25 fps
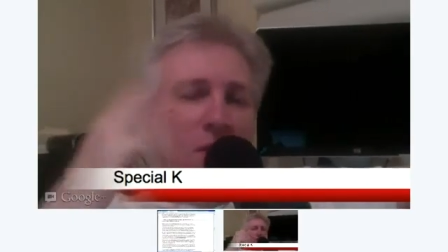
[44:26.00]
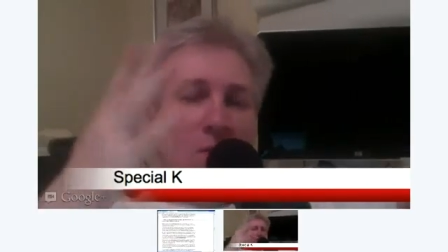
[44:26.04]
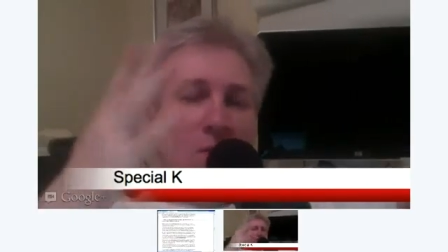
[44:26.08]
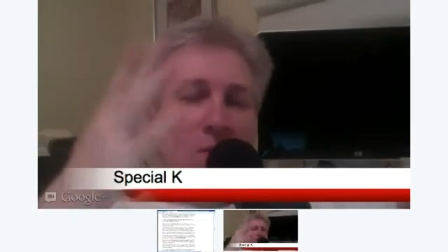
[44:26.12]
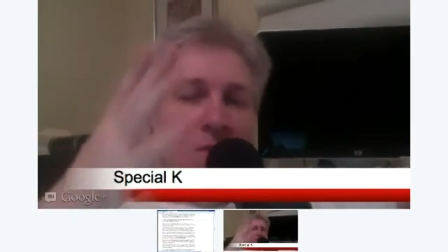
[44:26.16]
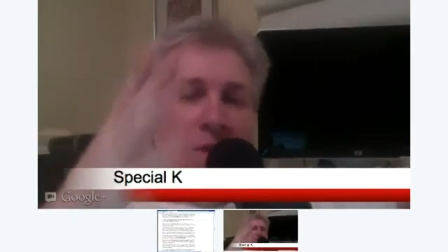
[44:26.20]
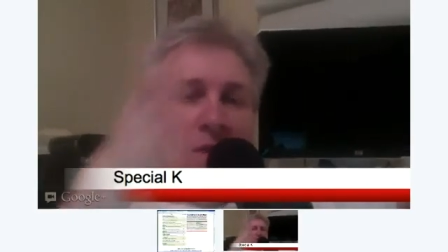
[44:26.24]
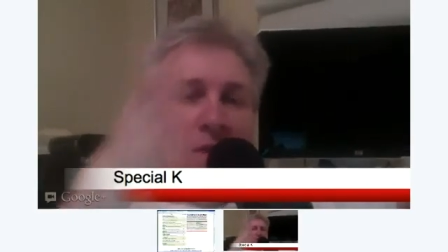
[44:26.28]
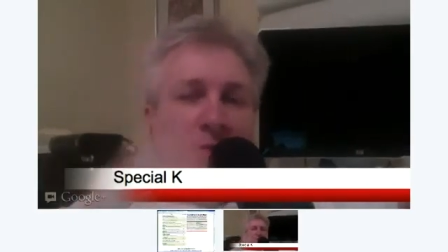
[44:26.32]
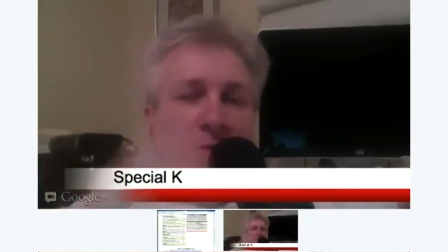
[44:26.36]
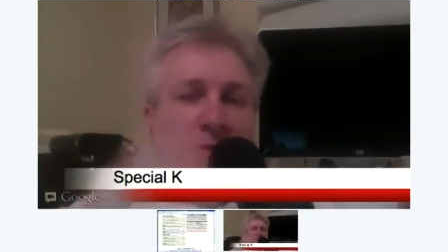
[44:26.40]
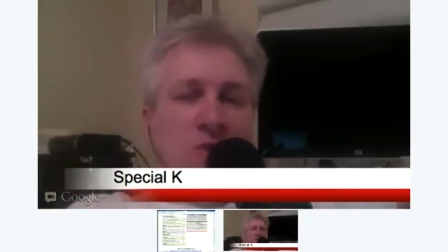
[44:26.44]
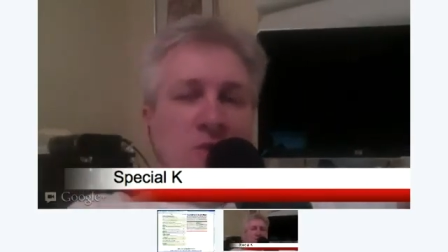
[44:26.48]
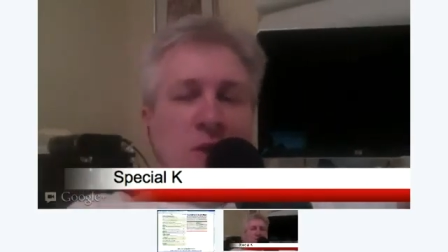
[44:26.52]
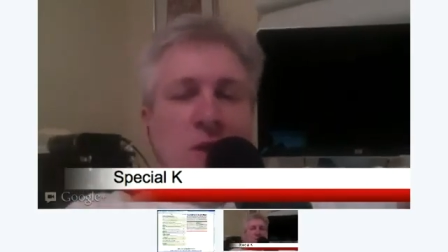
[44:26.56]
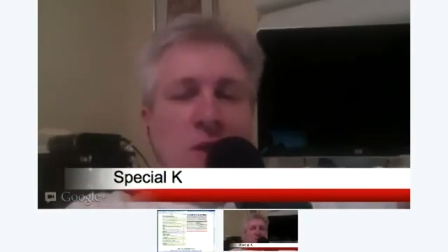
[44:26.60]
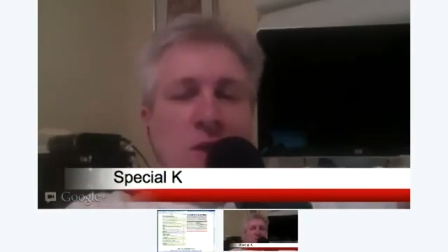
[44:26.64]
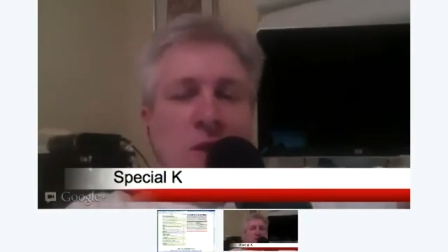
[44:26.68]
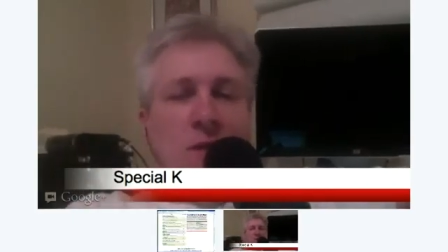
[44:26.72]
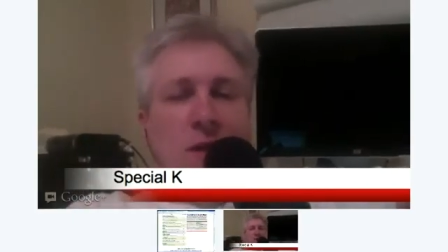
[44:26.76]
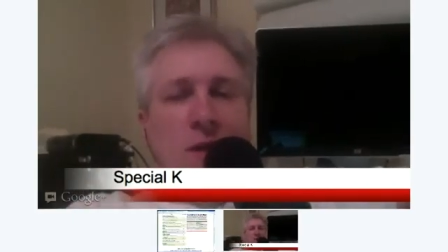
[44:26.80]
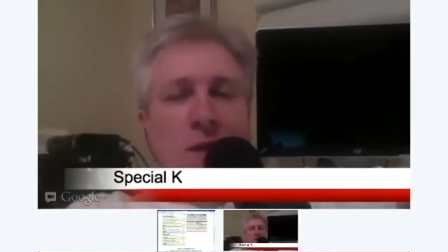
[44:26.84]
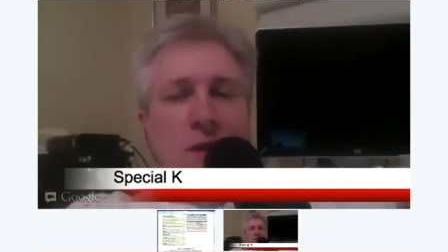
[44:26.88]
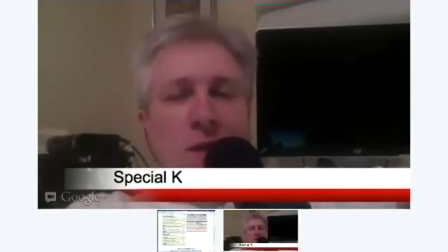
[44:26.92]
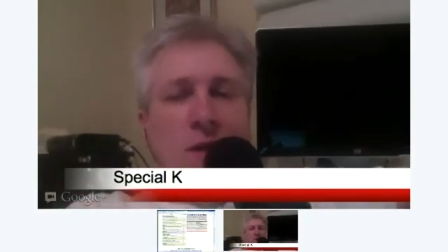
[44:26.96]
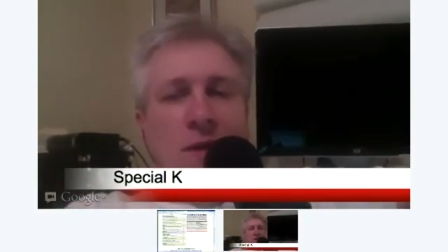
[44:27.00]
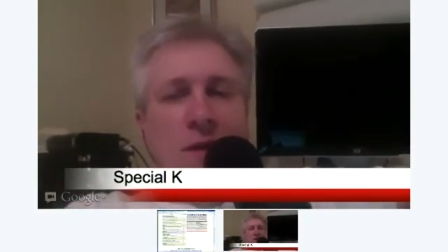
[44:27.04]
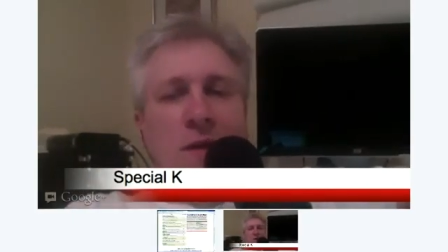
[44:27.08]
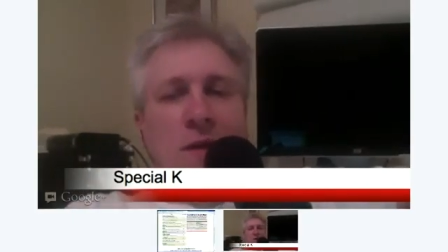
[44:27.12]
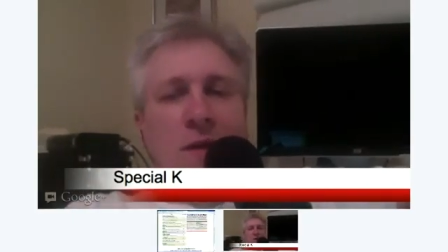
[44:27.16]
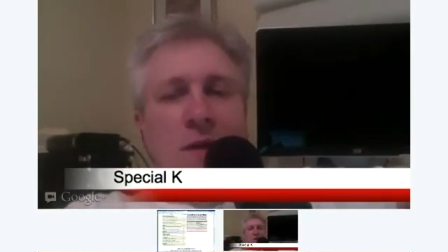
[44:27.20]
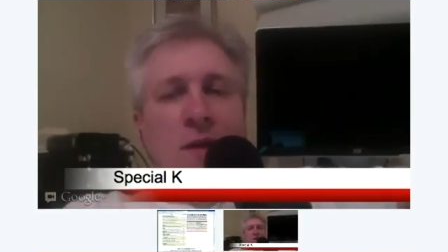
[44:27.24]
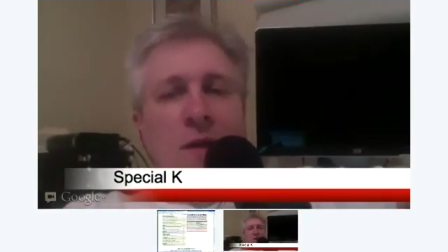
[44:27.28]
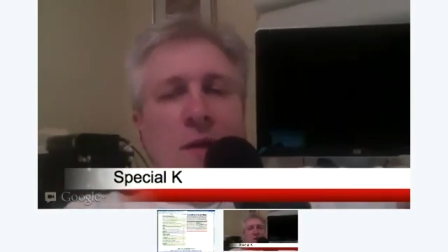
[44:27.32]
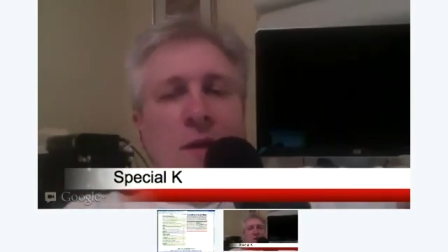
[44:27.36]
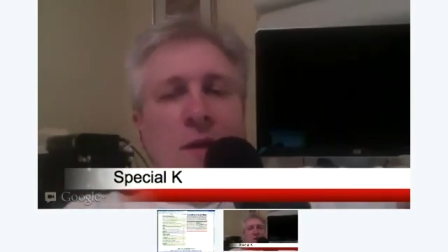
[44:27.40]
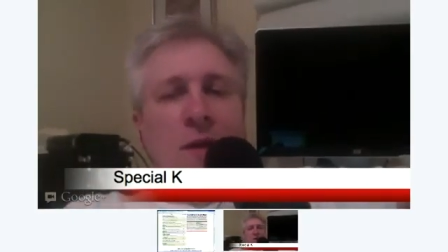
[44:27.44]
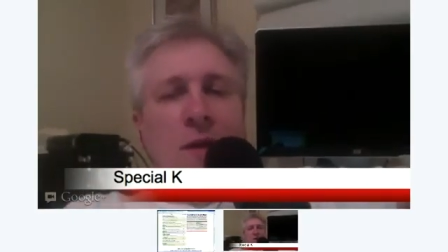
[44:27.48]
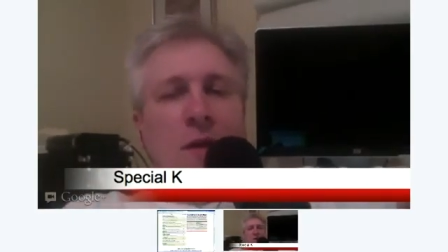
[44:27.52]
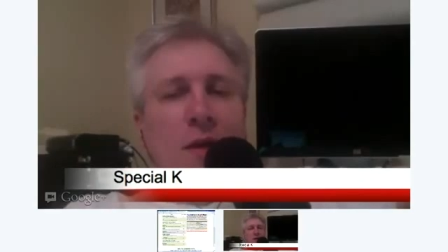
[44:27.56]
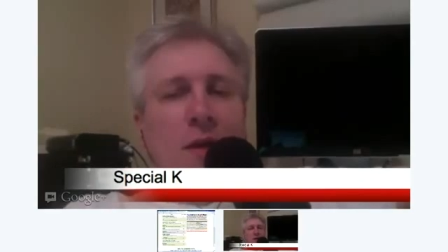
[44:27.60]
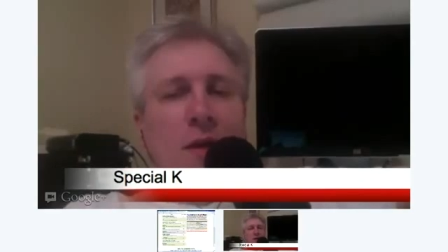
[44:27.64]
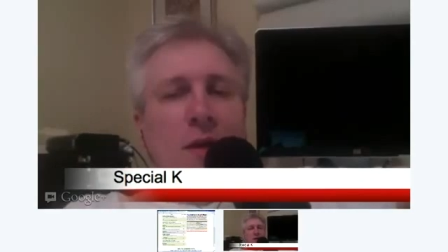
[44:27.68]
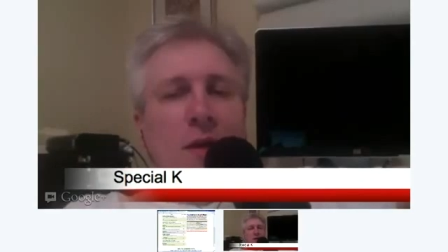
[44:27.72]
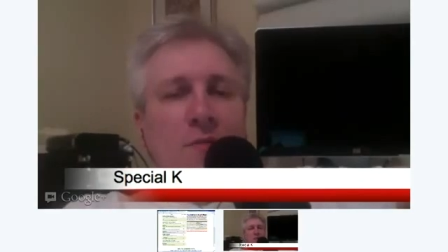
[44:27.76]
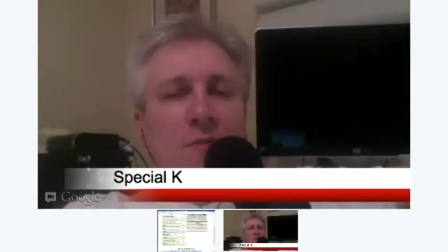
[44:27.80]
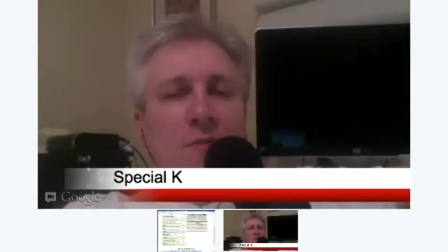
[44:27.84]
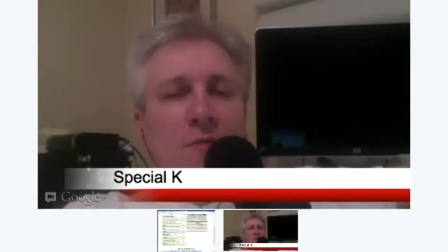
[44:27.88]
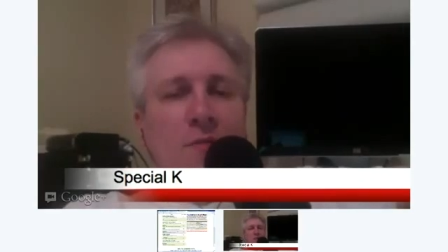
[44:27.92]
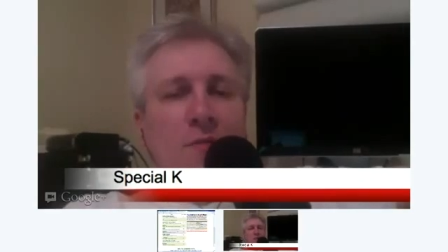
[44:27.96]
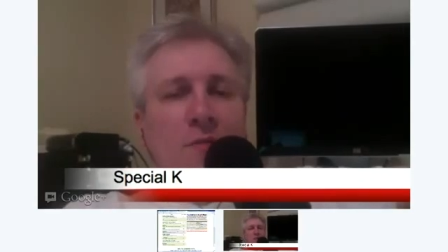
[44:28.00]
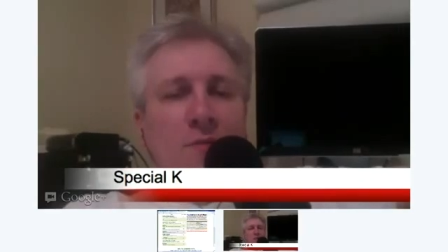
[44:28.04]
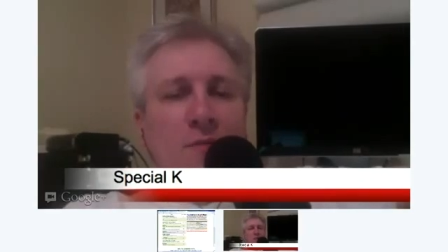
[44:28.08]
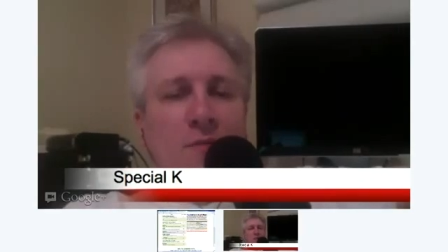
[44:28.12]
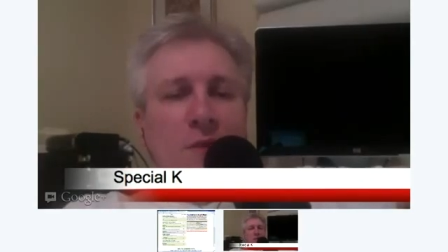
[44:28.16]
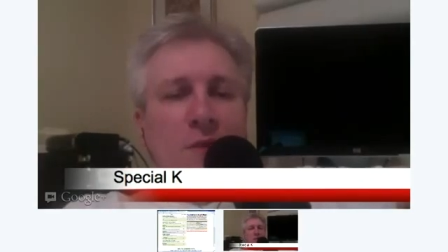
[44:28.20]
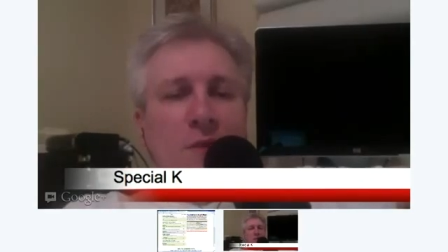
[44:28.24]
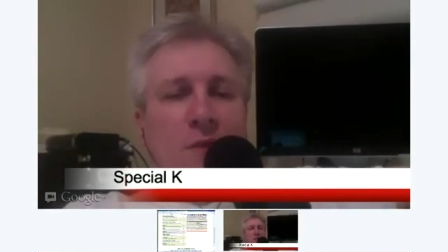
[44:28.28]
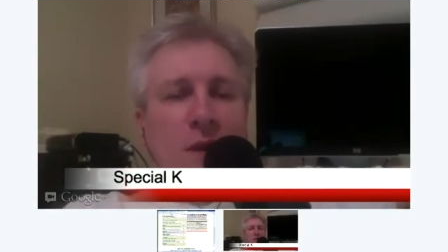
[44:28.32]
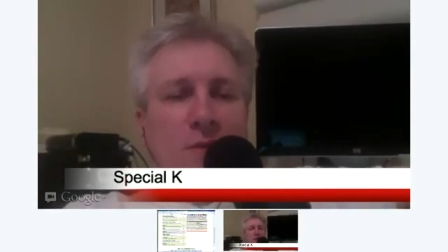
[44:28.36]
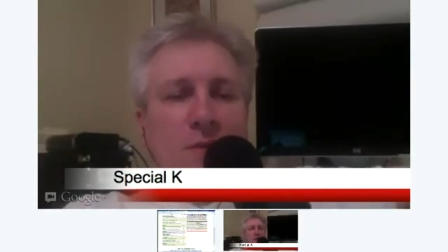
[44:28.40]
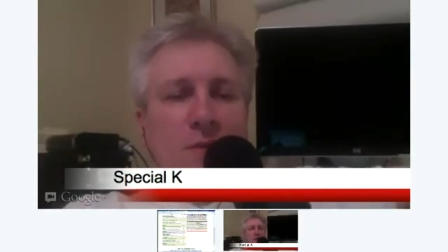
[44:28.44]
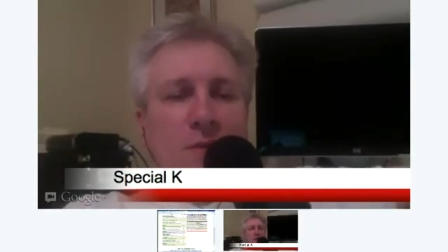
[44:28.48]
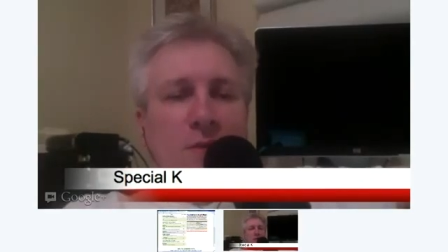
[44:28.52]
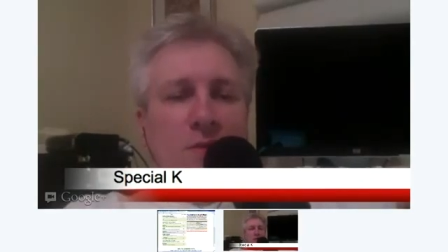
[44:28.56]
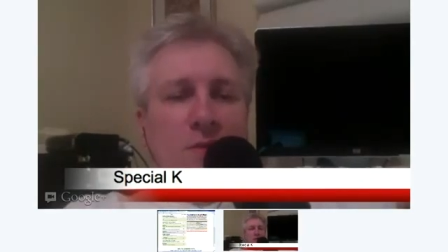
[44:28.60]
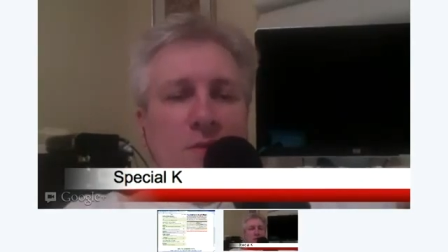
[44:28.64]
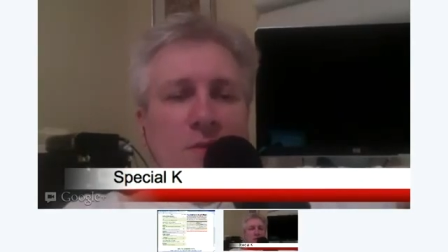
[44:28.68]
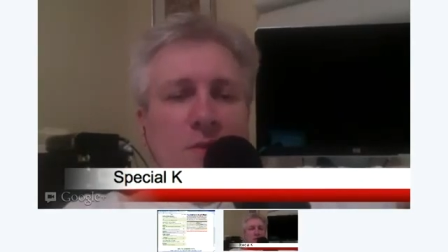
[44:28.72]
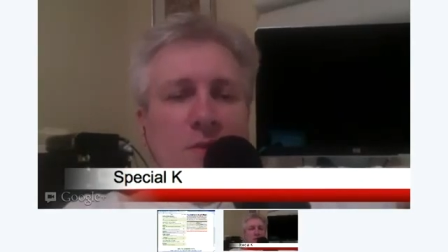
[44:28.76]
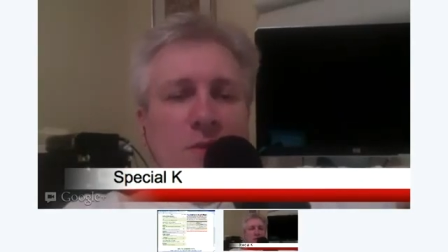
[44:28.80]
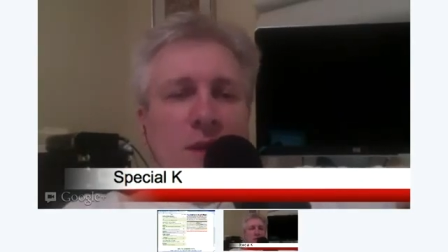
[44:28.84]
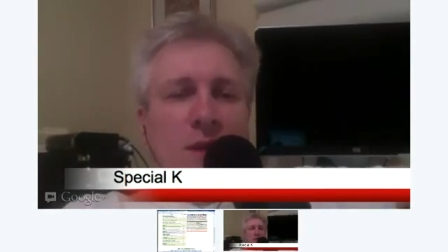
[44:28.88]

think it's John Gotti. From France,